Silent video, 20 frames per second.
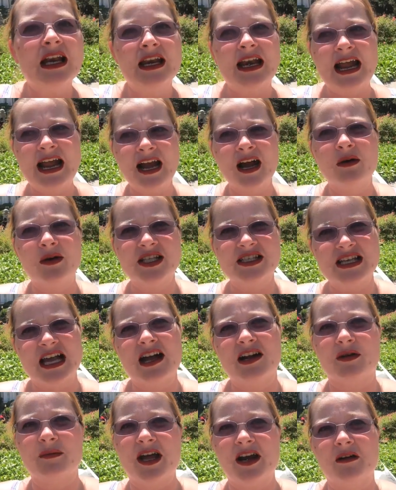Now in
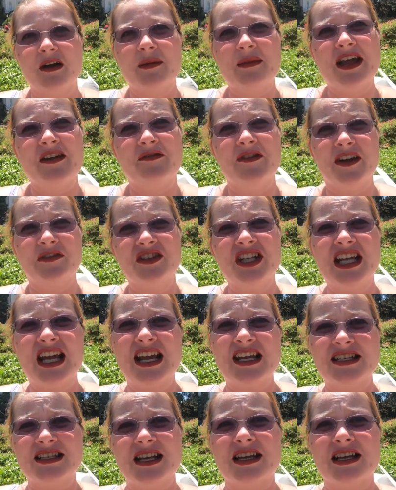Sacramento, I make 58